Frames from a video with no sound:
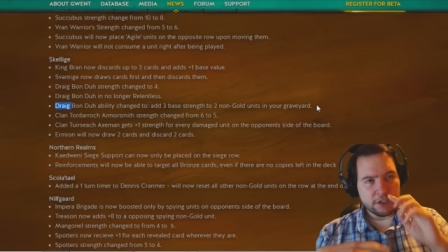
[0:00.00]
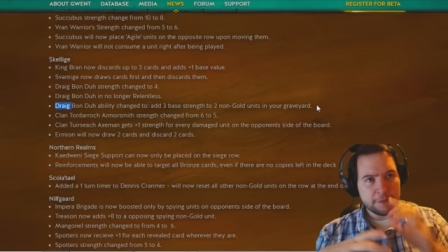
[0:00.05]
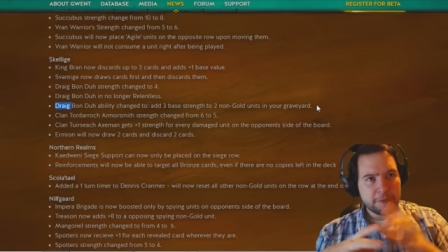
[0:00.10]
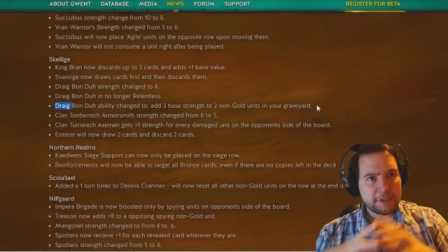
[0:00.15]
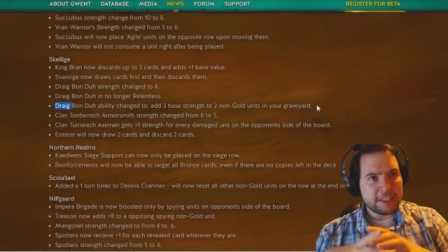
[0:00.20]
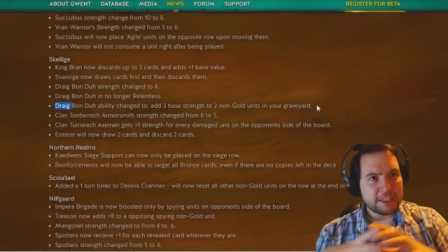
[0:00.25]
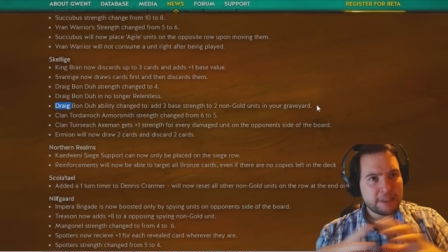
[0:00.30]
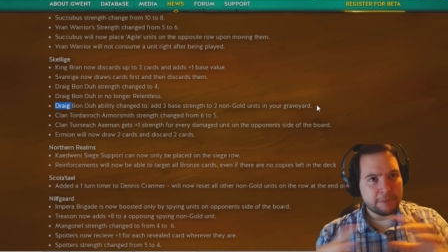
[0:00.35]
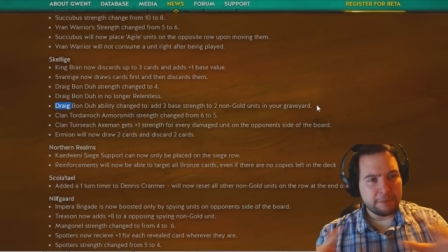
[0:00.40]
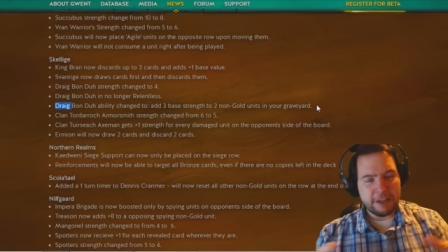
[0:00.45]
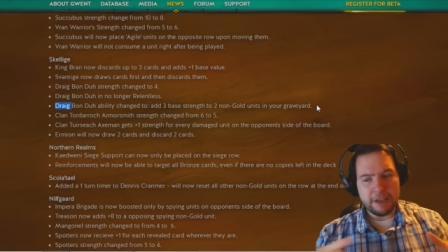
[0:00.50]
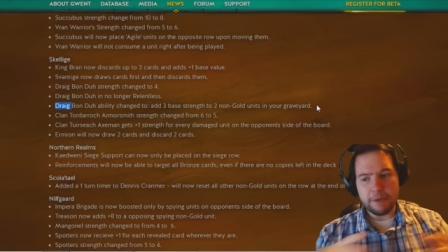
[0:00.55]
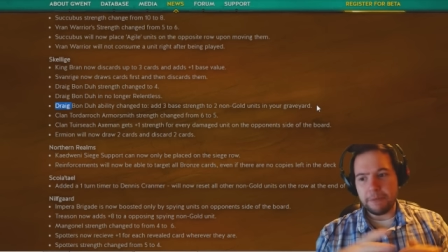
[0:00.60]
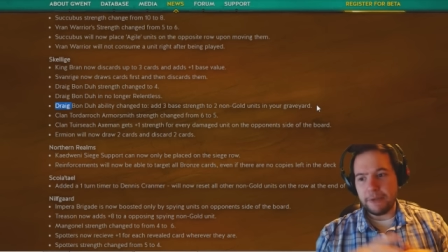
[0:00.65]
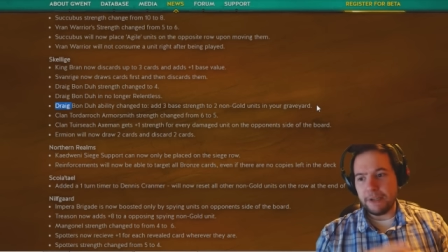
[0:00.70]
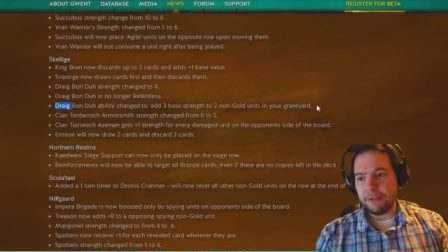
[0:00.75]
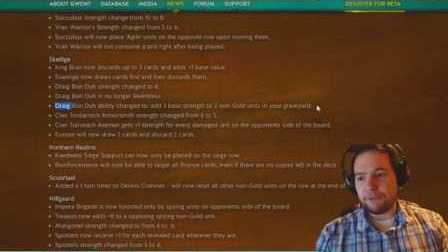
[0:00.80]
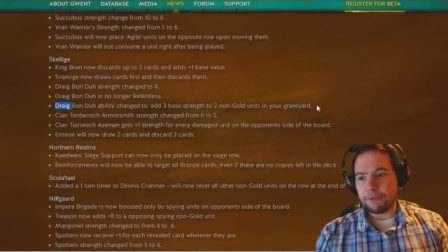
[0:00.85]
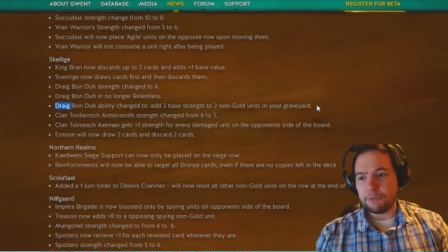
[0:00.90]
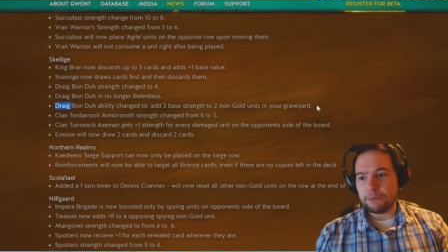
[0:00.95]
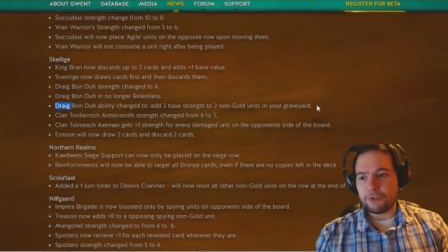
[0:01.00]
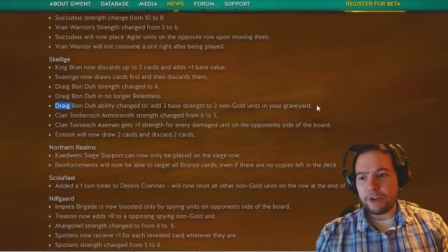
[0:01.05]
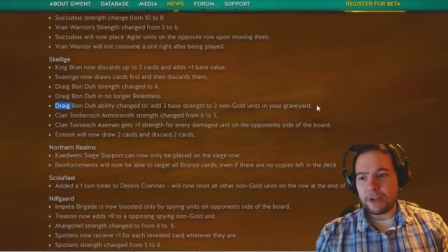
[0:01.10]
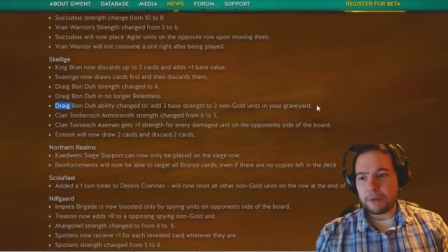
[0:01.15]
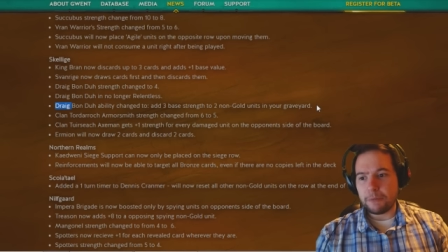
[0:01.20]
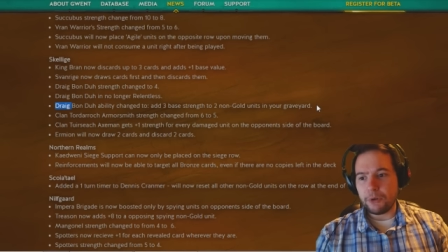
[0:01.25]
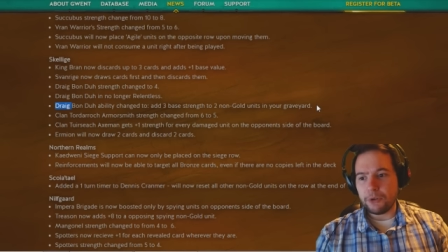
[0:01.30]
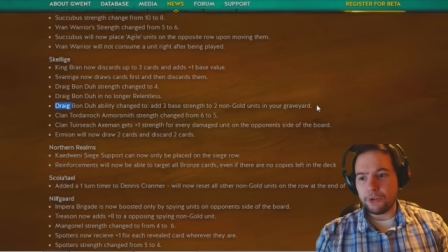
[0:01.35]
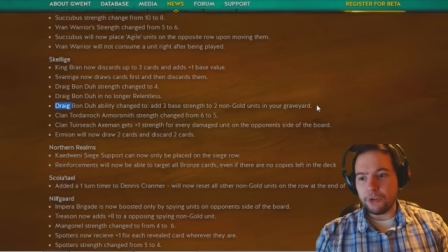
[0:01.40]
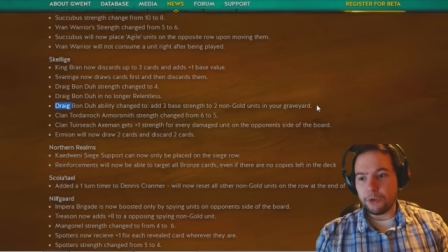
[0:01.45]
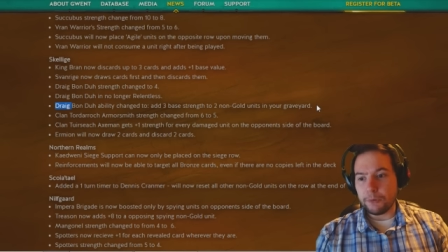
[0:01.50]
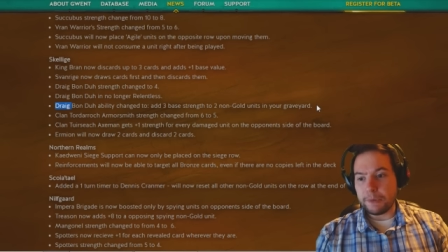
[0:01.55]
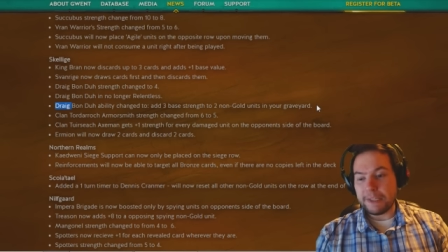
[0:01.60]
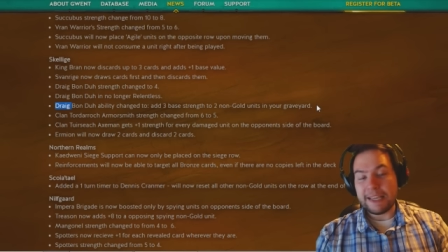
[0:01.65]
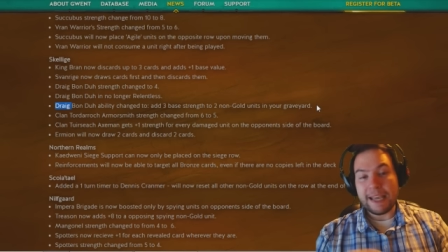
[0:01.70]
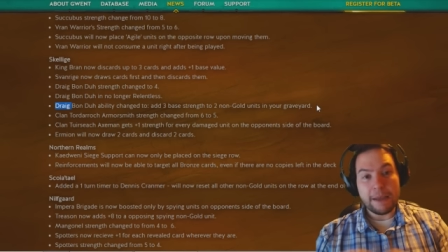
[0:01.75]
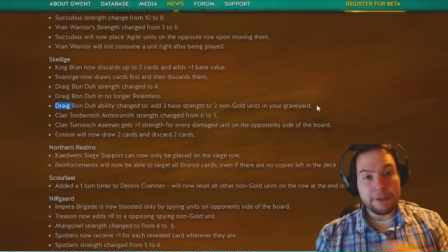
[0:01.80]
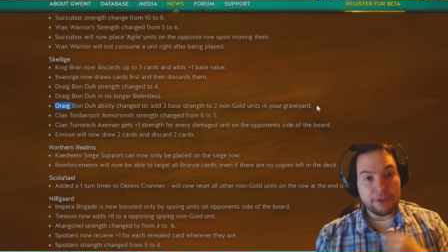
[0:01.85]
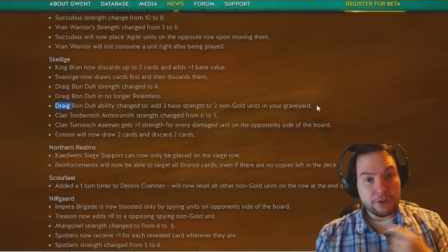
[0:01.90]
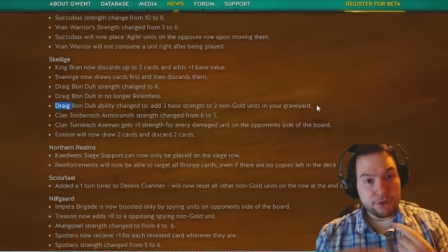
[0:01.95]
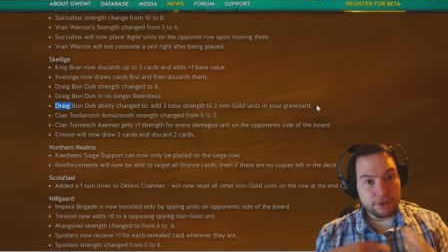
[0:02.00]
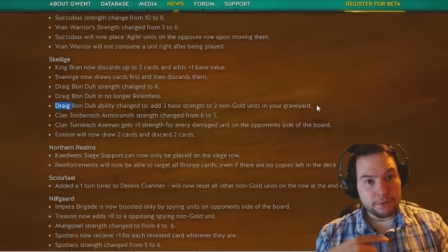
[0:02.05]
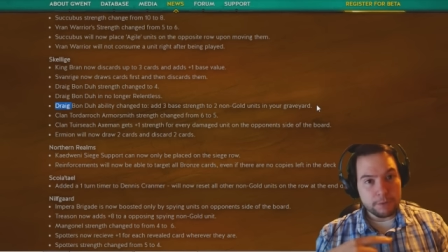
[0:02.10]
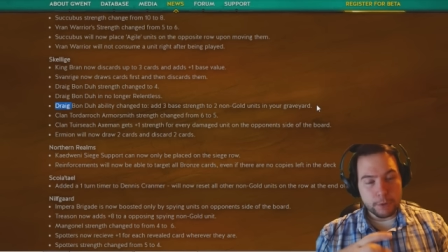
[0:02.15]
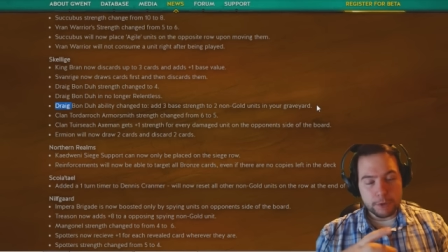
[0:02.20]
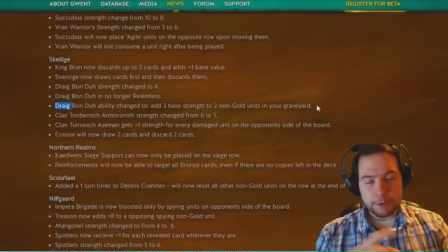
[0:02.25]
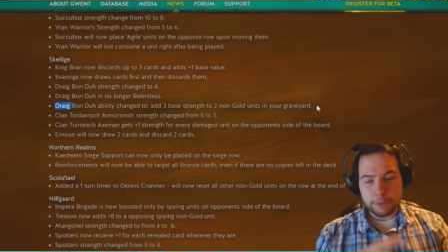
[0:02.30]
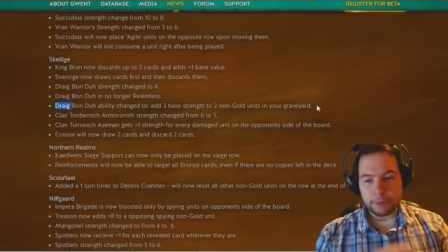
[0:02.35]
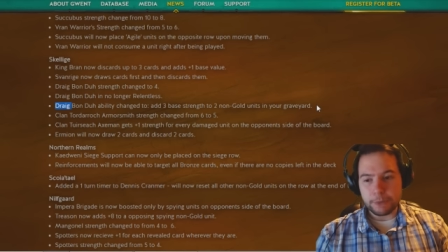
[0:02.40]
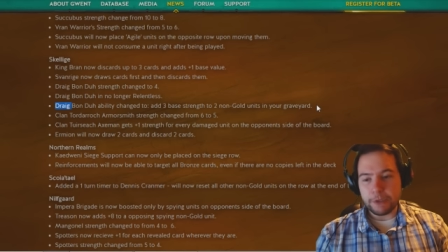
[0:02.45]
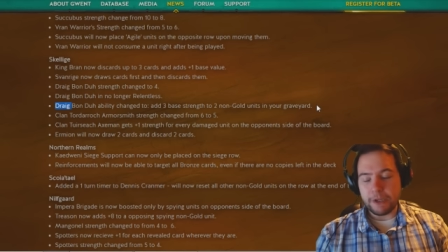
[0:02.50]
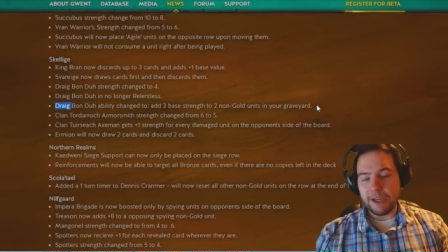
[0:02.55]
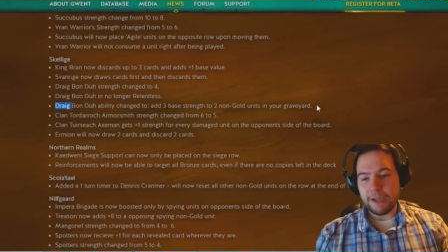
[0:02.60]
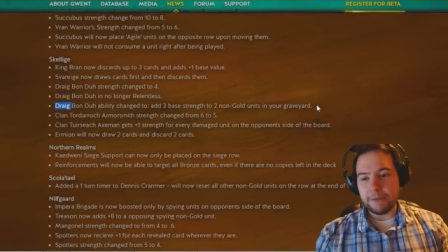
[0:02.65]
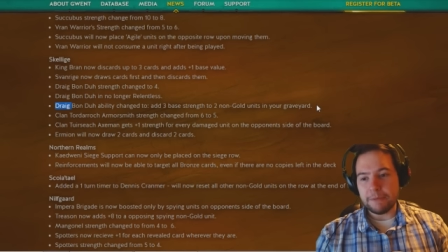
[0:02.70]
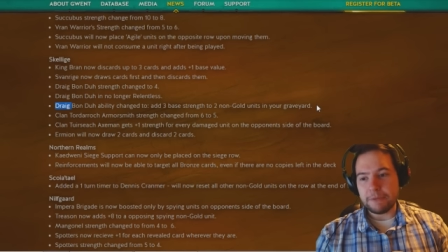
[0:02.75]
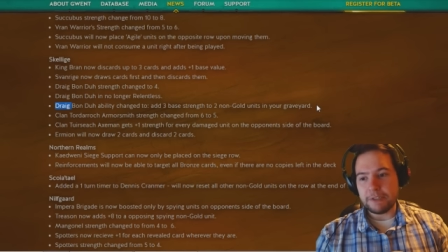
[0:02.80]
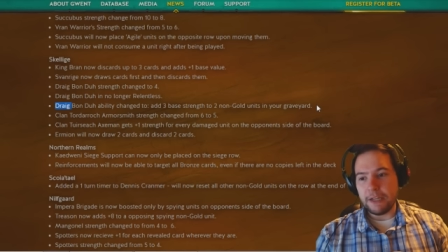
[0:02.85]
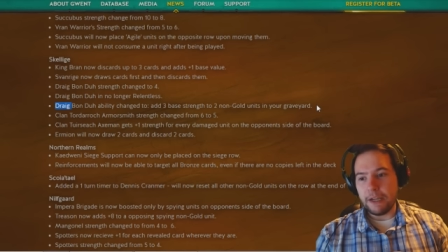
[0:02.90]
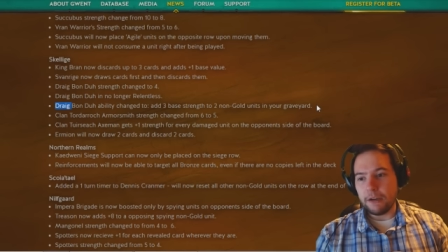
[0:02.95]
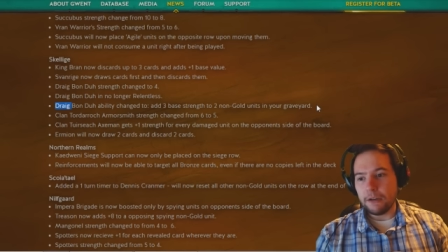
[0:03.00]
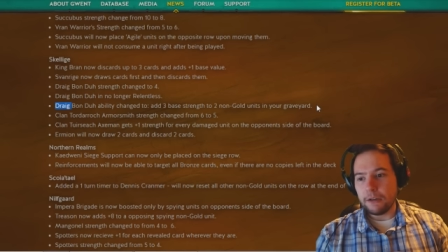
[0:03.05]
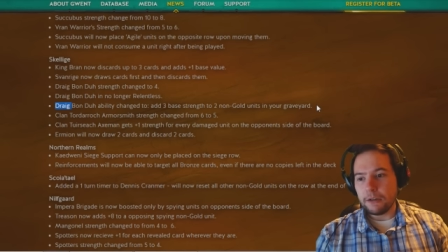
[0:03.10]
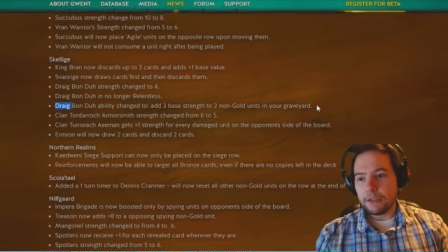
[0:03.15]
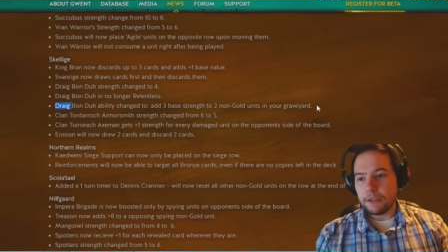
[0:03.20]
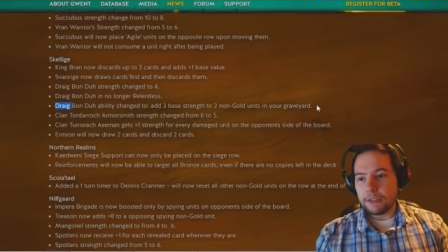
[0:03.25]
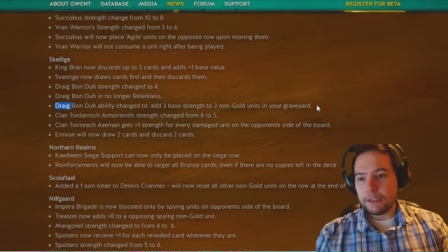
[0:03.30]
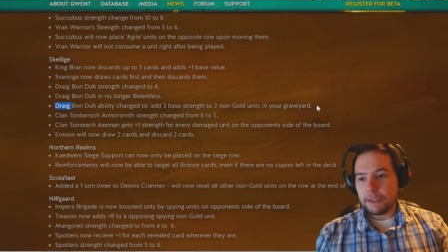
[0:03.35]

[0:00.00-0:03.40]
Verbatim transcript: to be split a bit from Draig Bon-Dhu, but you can use it multiple times now.